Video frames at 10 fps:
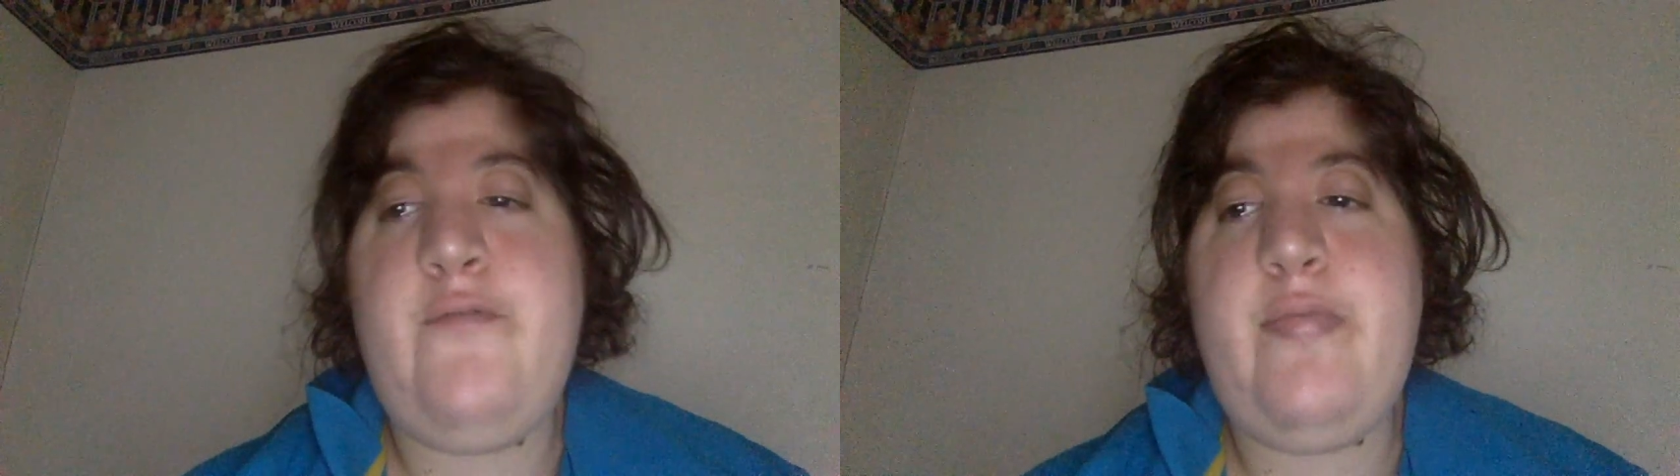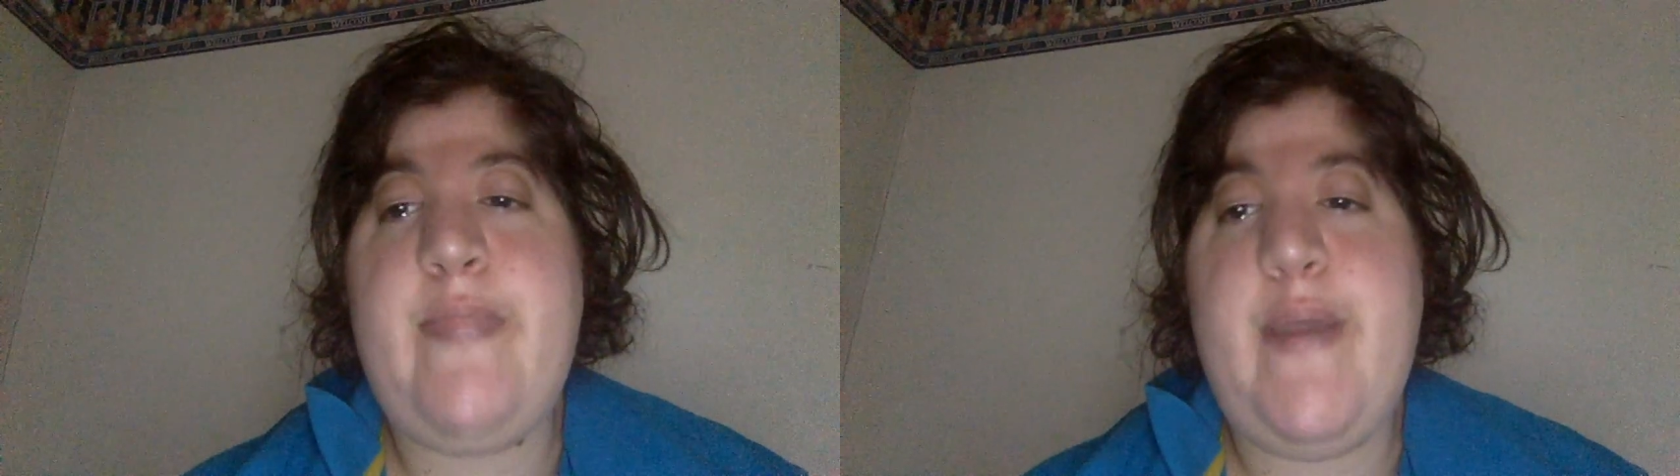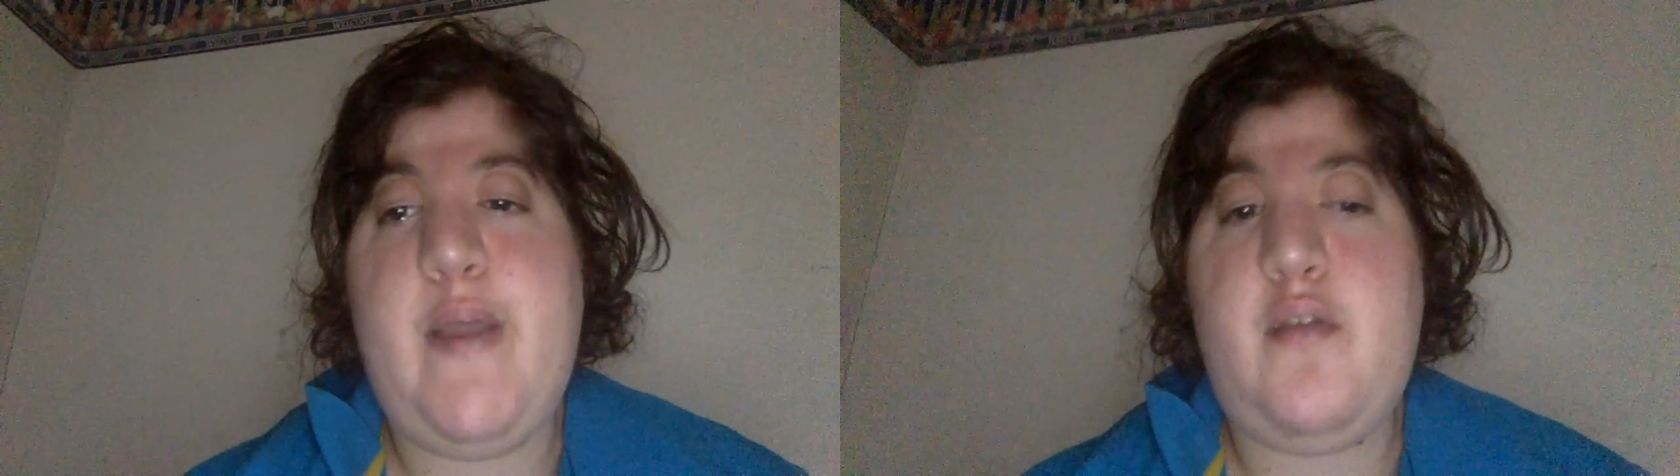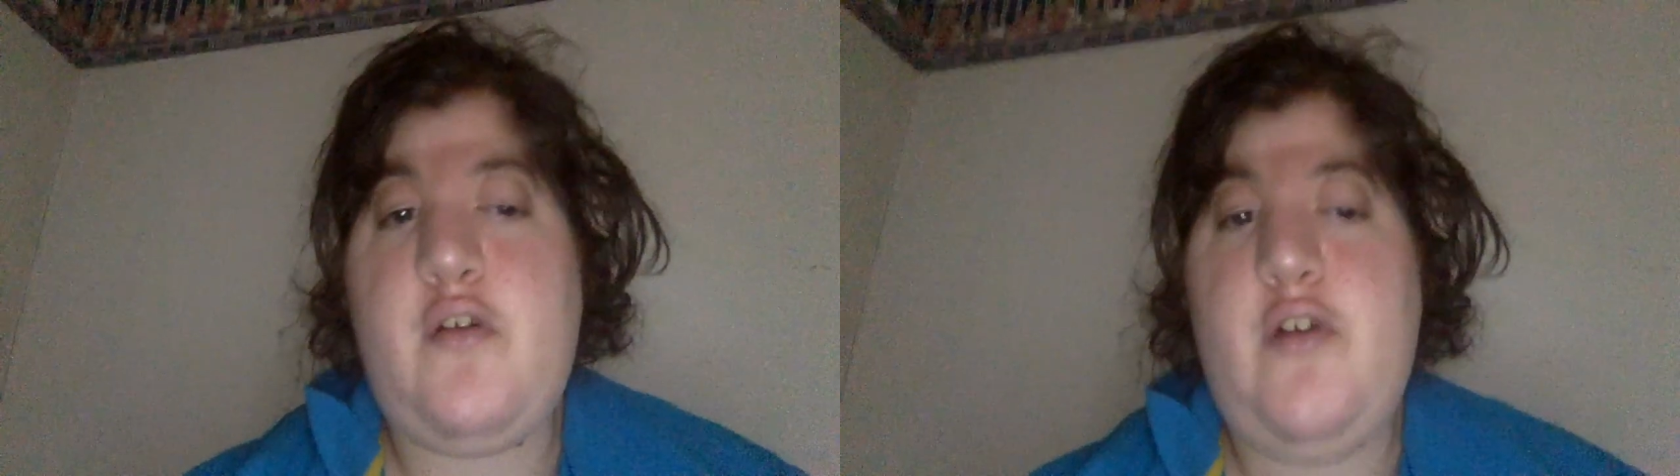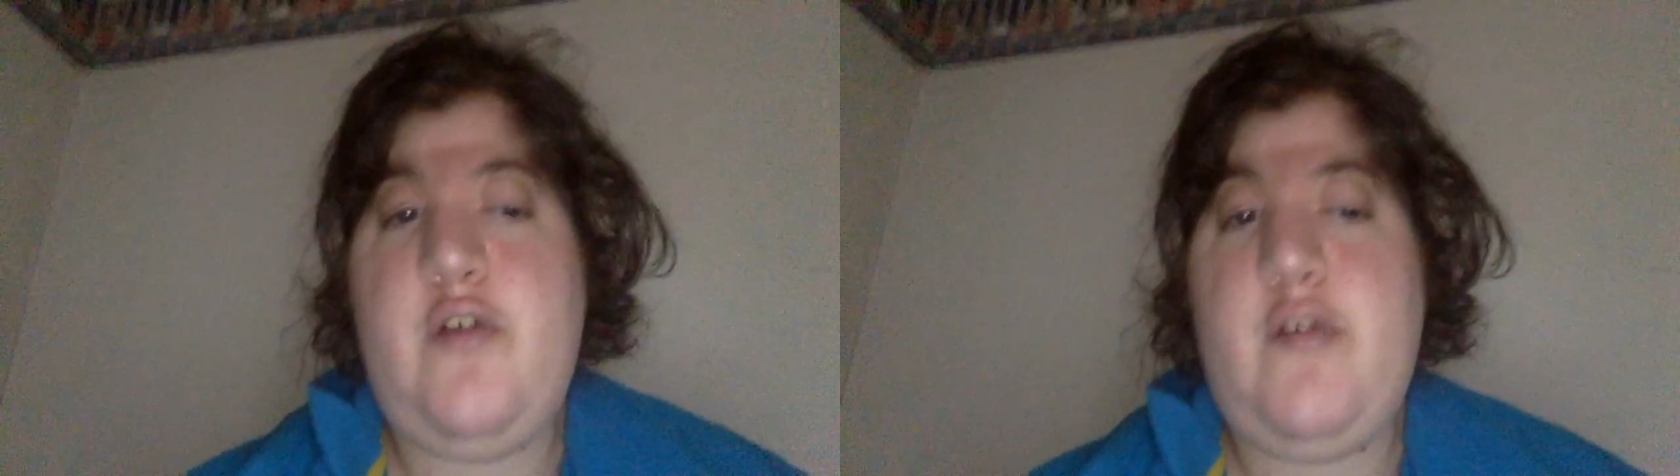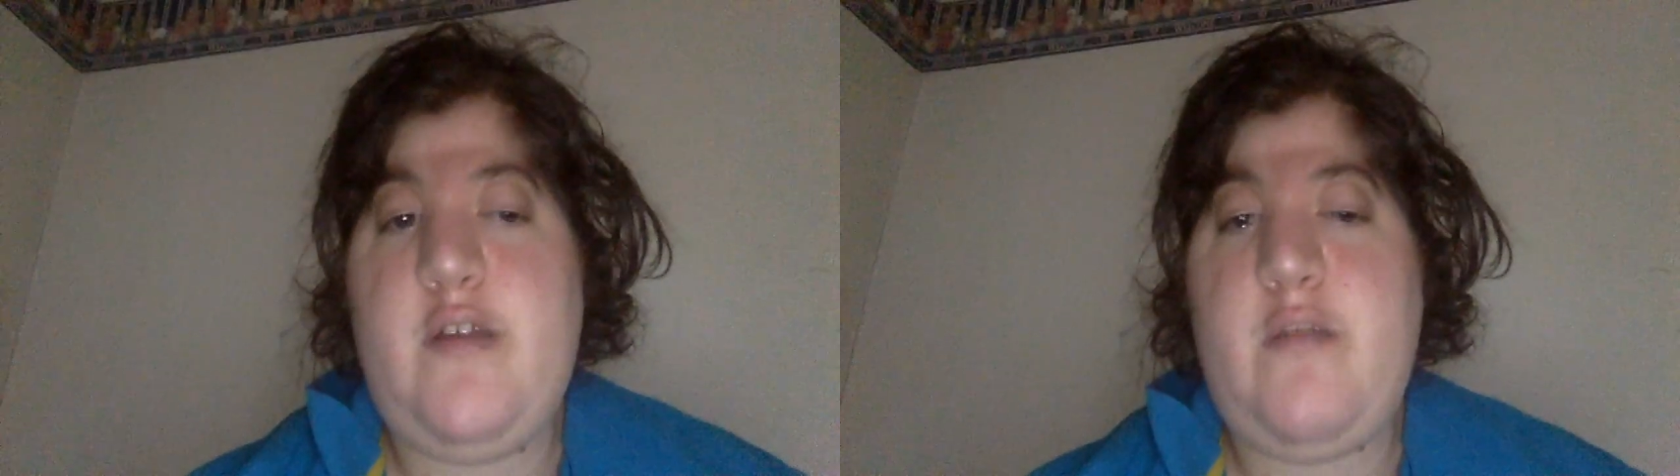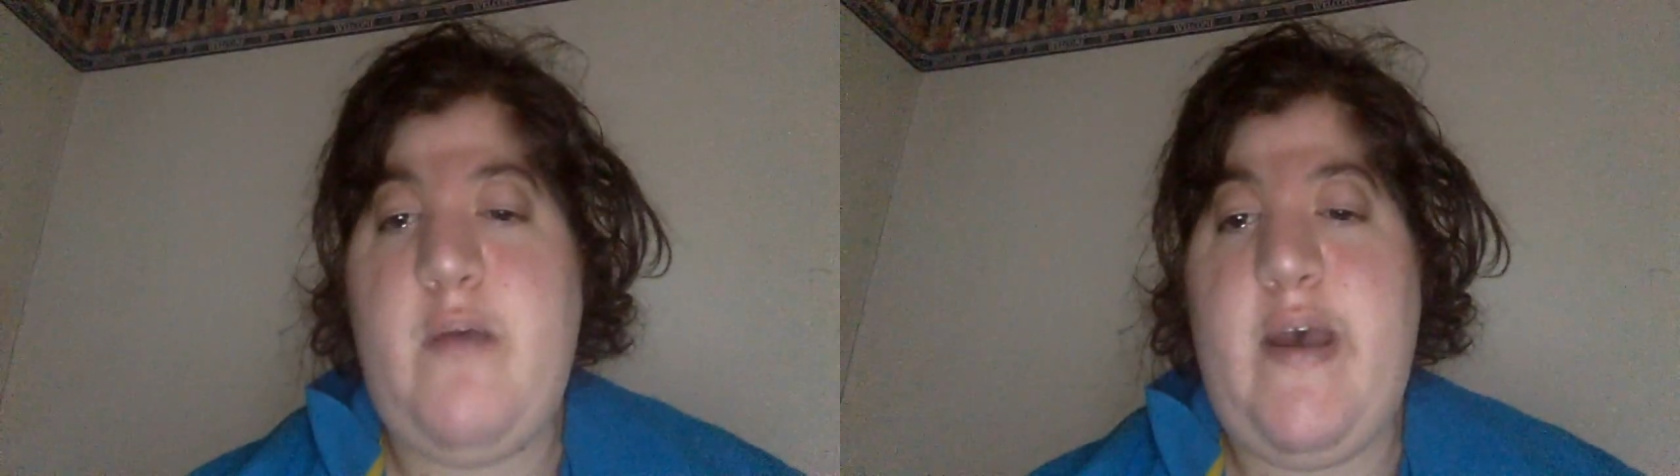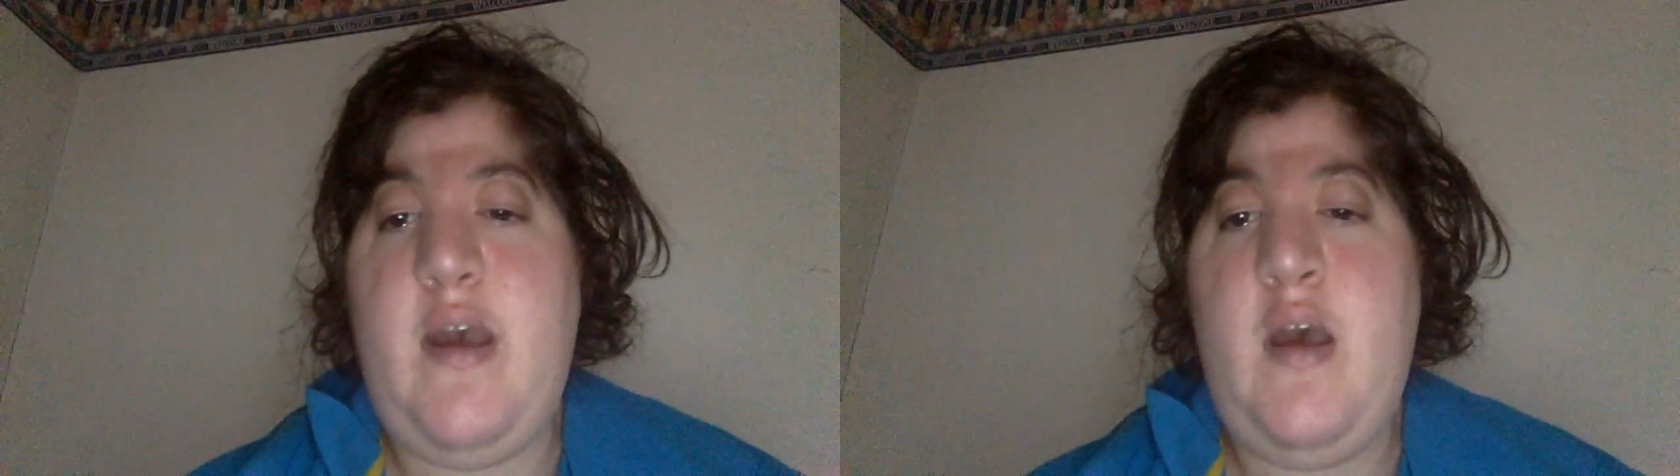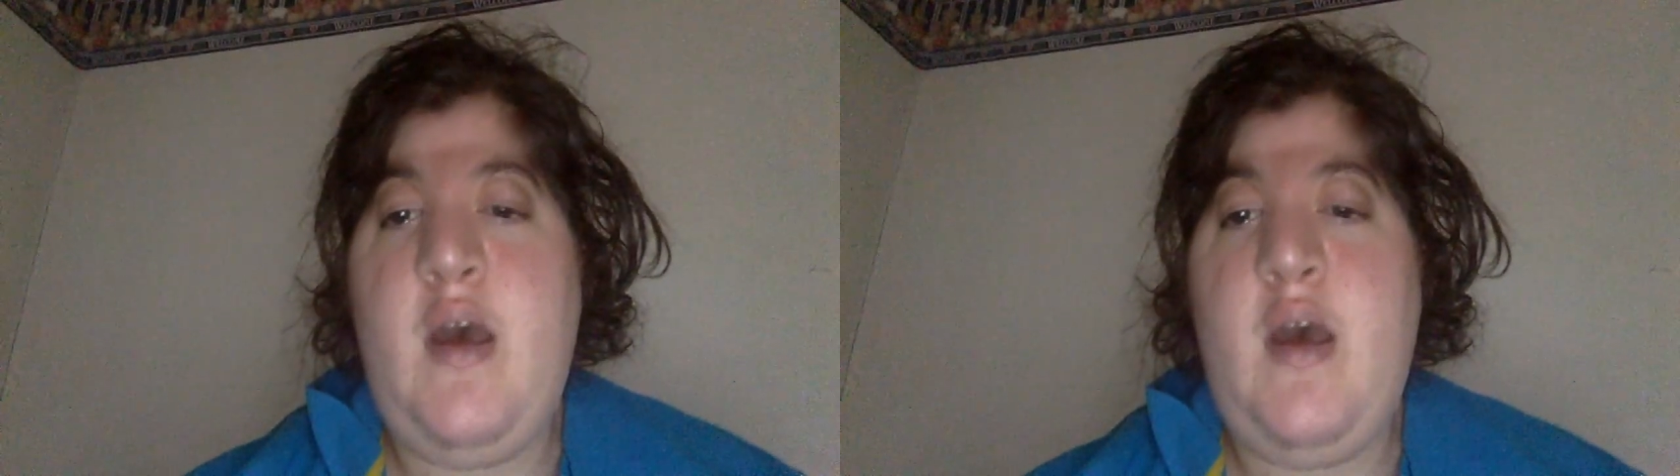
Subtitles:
things go his way.